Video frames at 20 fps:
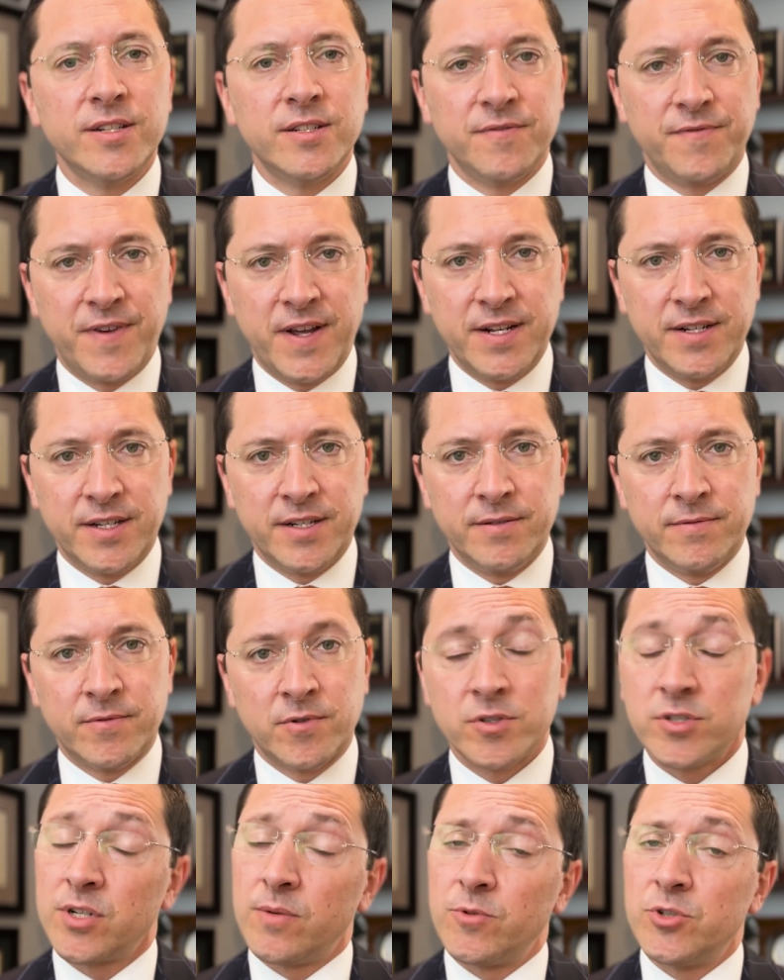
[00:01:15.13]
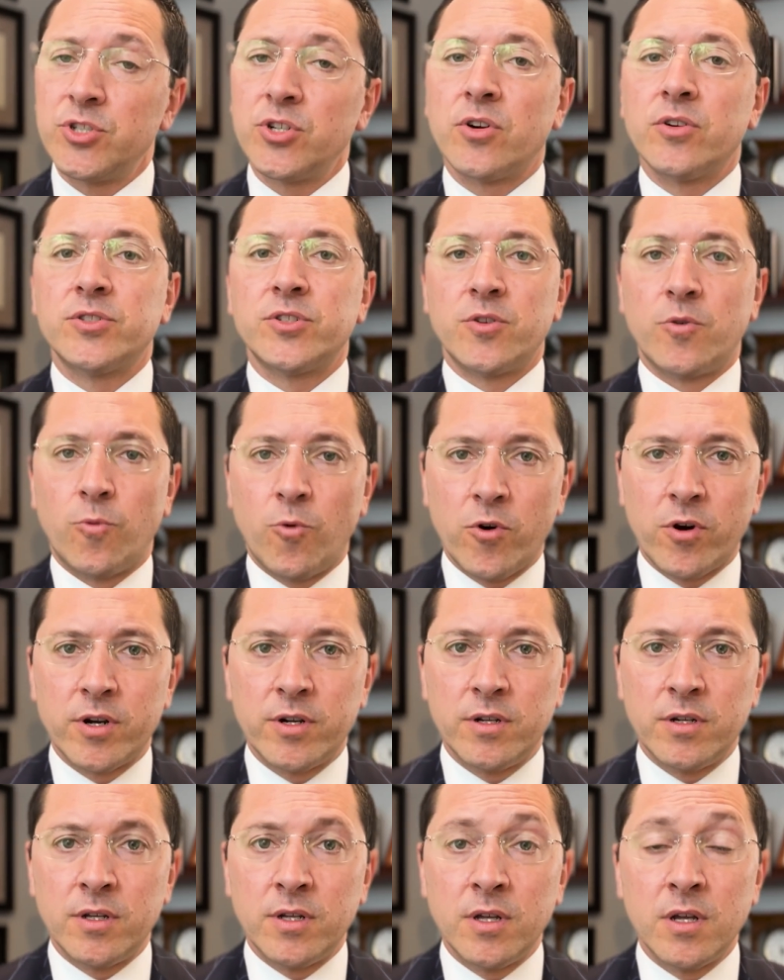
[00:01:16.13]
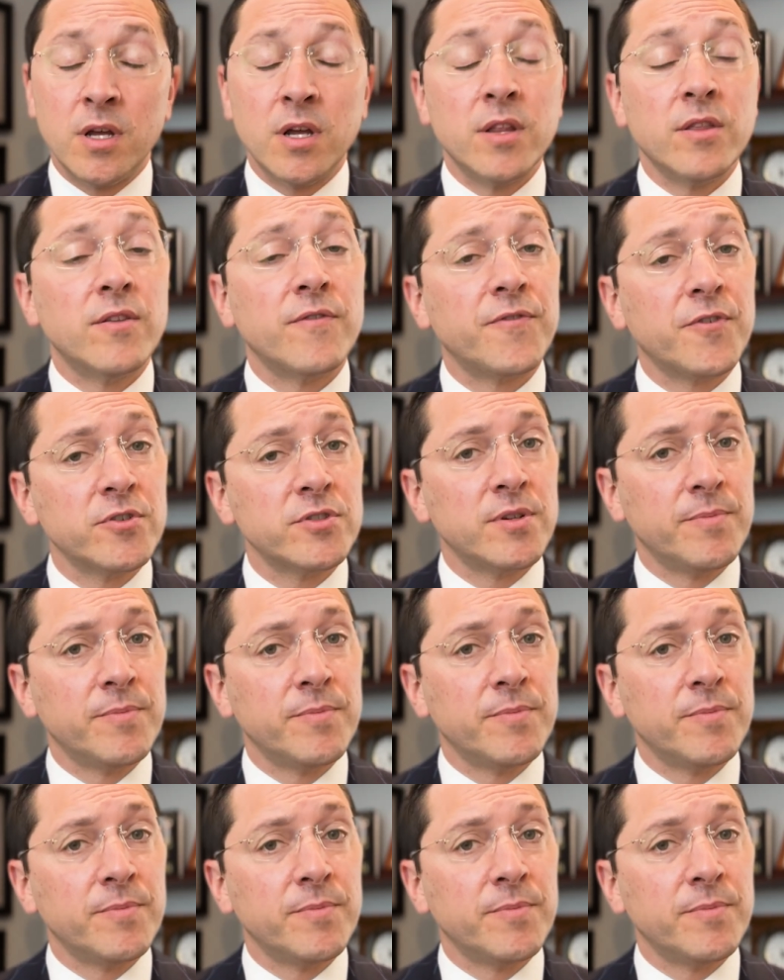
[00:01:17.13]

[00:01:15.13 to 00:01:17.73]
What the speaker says: defendant or someone charged on a warrant, the first